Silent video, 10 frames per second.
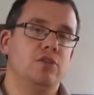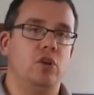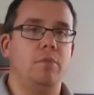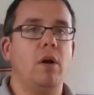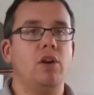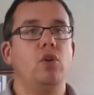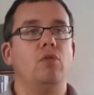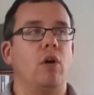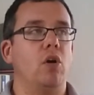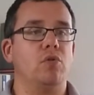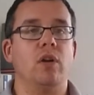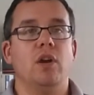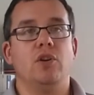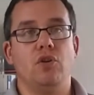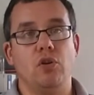So the money you're owed,
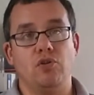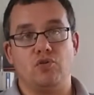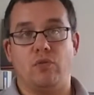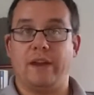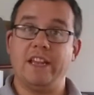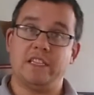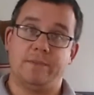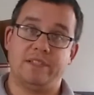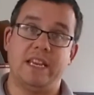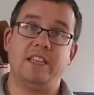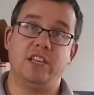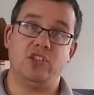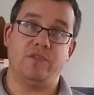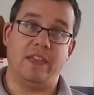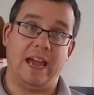you can draw against a
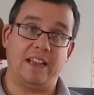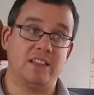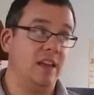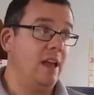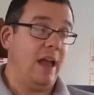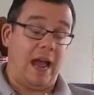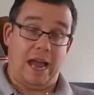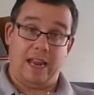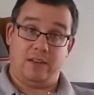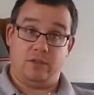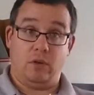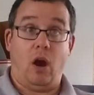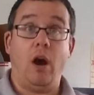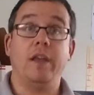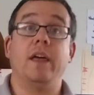percentage of that, and the
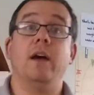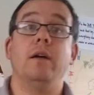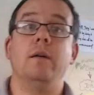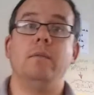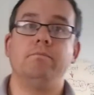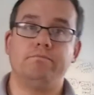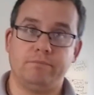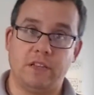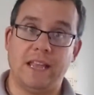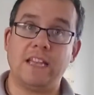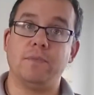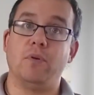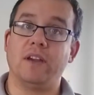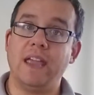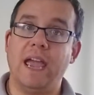higher the debtor
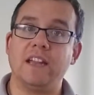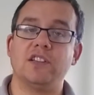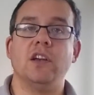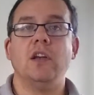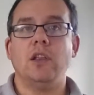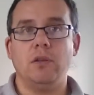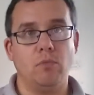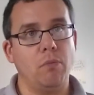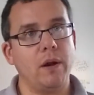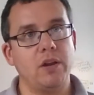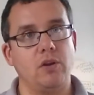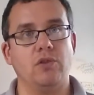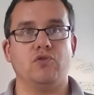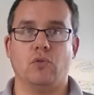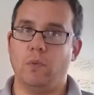book gets, the more money you
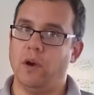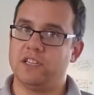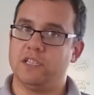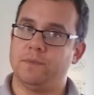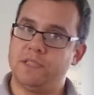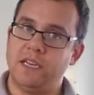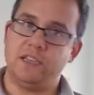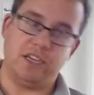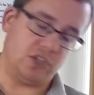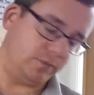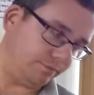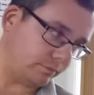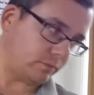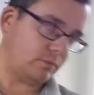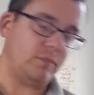can draw. It works as a percentage.
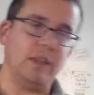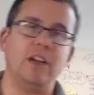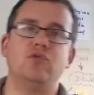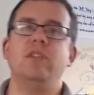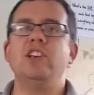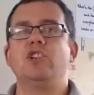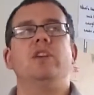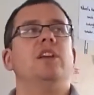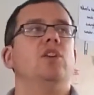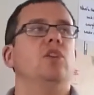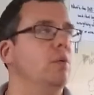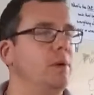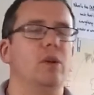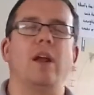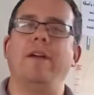And traditionally,
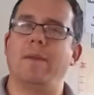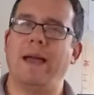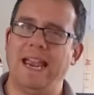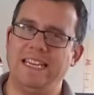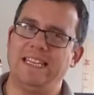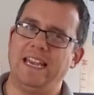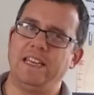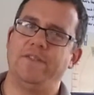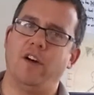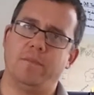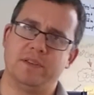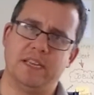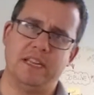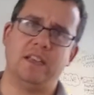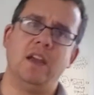normally look around about
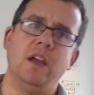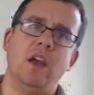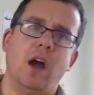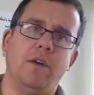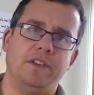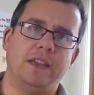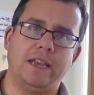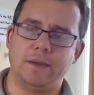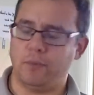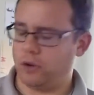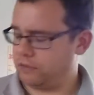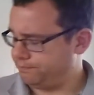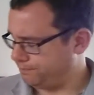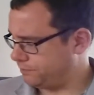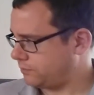80–85% of the debtor book
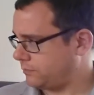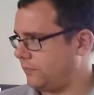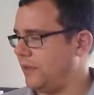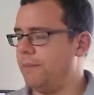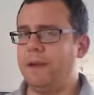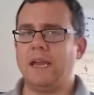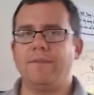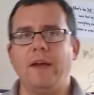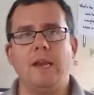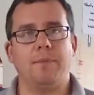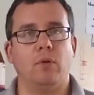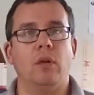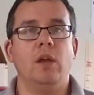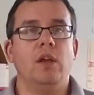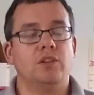being
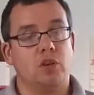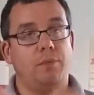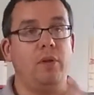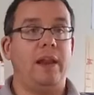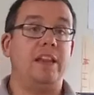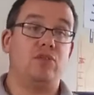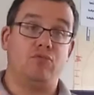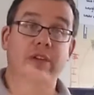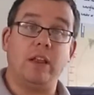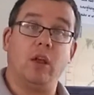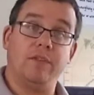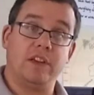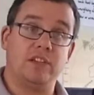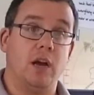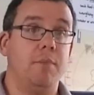available. So to put that into a real life
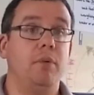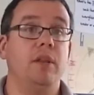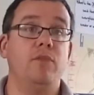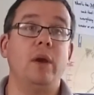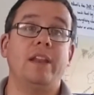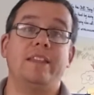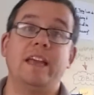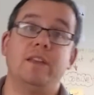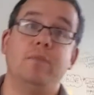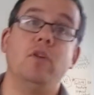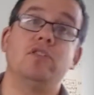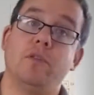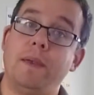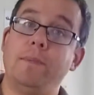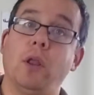example, if you had a debtor book,
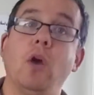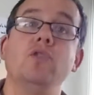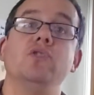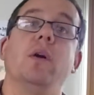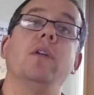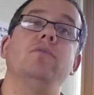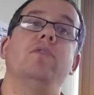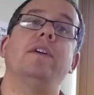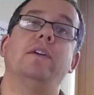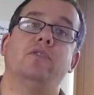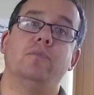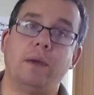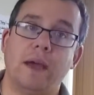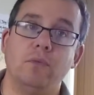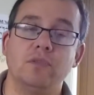so people owed you
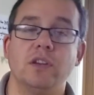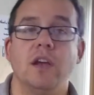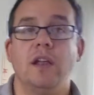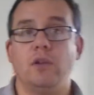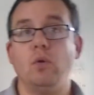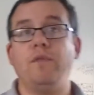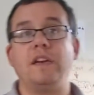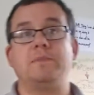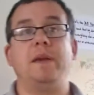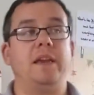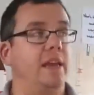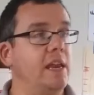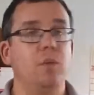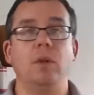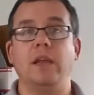£100,000, they're all things being
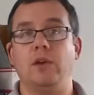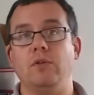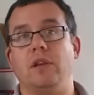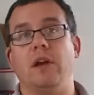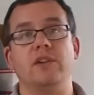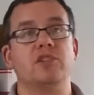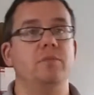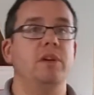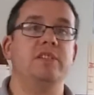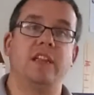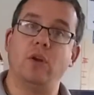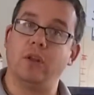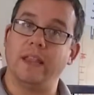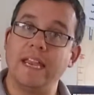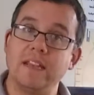equal, they're good customers, they're
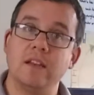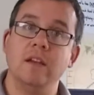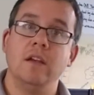not late